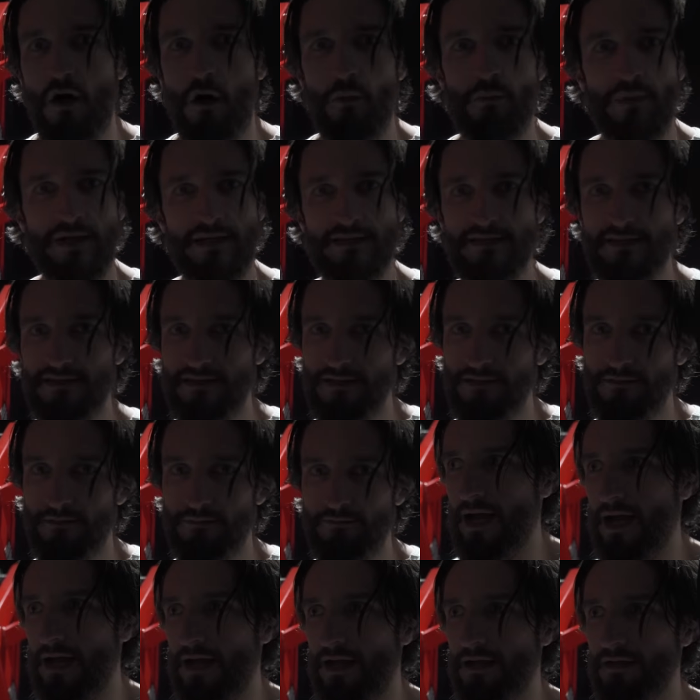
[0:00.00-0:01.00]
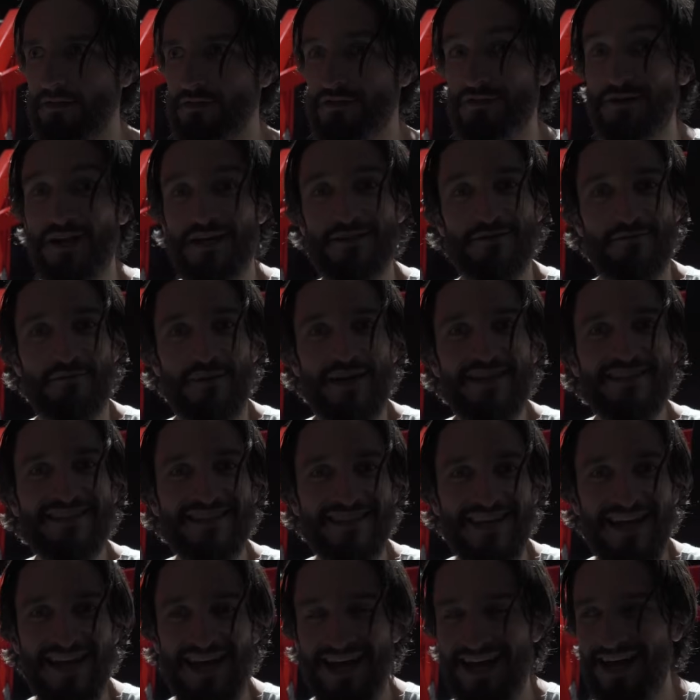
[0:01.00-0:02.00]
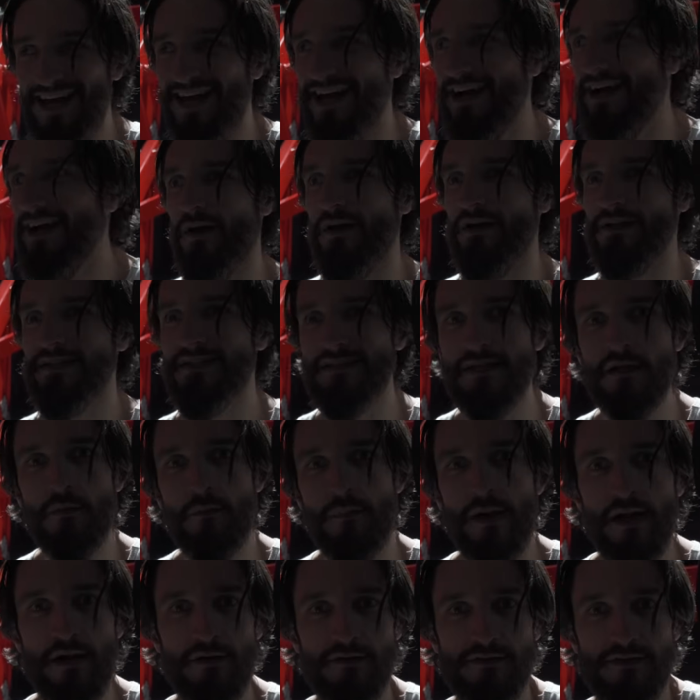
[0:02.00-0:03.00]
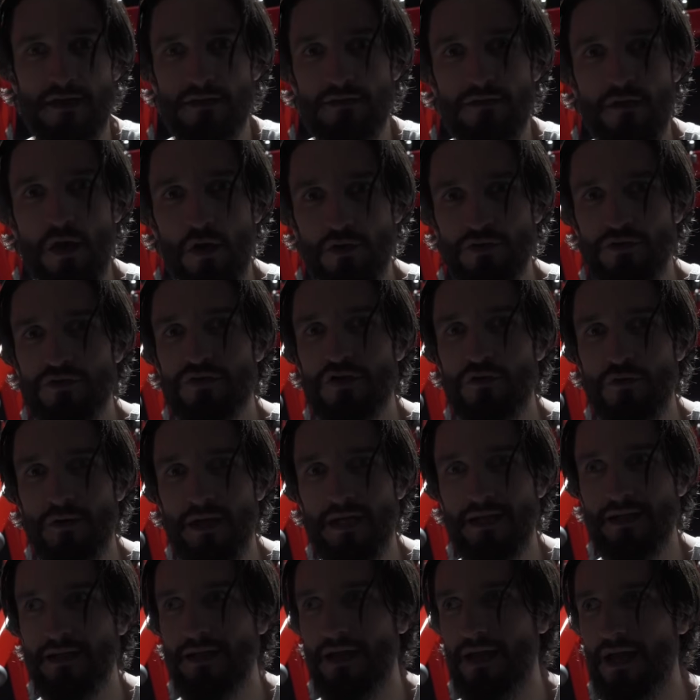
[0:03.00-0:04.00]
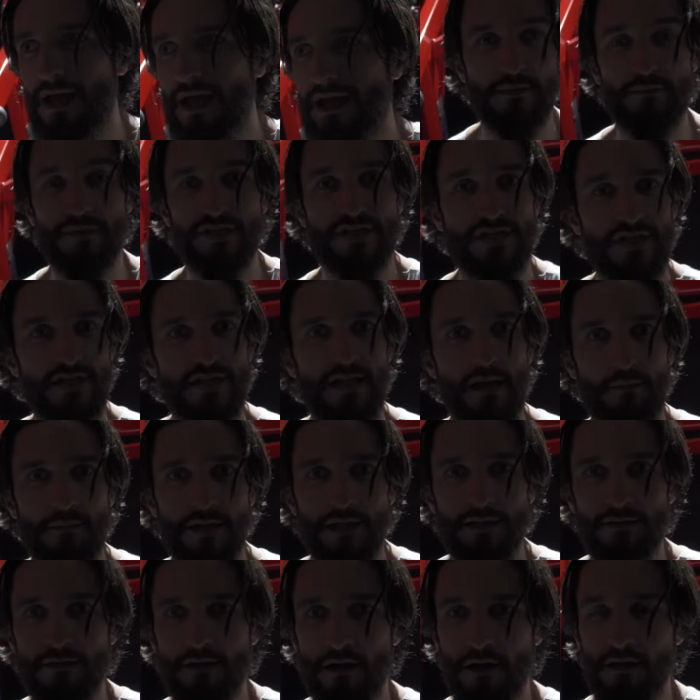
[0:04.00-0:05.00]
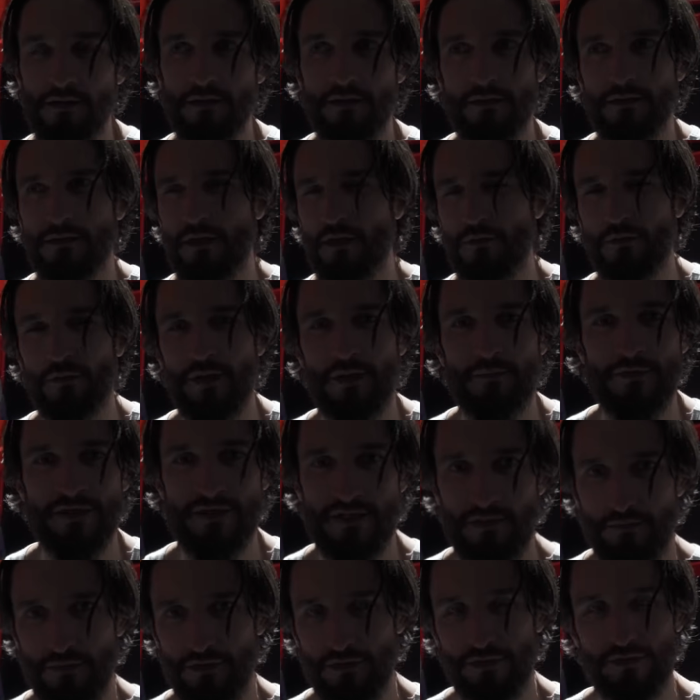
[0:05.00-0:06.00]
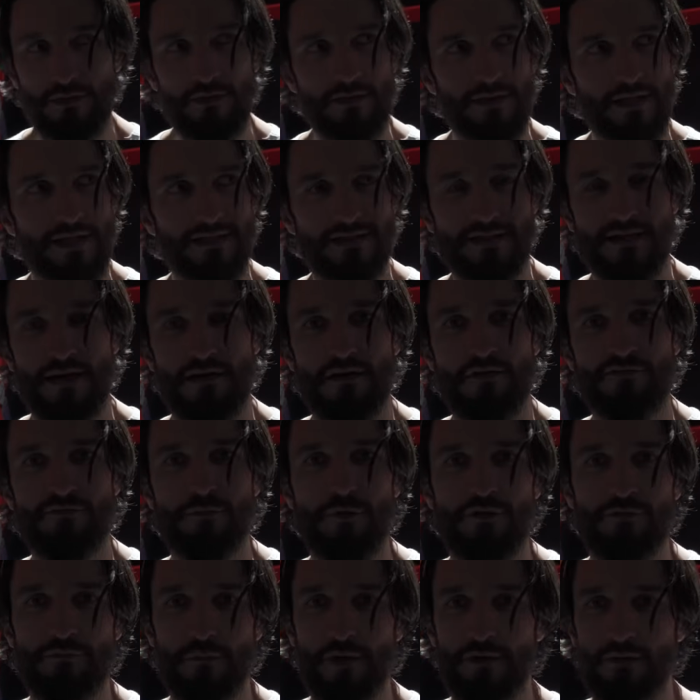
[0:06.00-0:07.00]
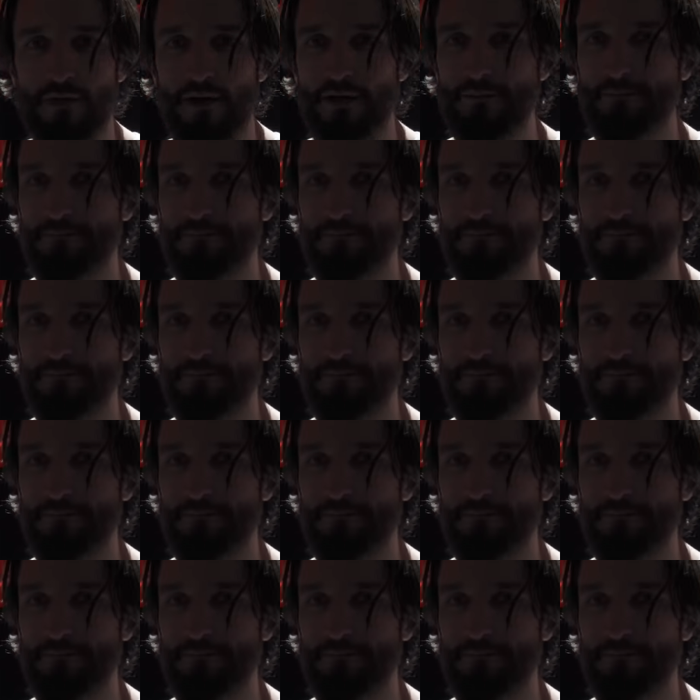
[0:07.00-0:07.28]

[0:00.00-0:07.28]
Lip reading: or miss. And 2 days a miss, but it's still better than not doing any machine. I mean, not really machine, but that kind of movement.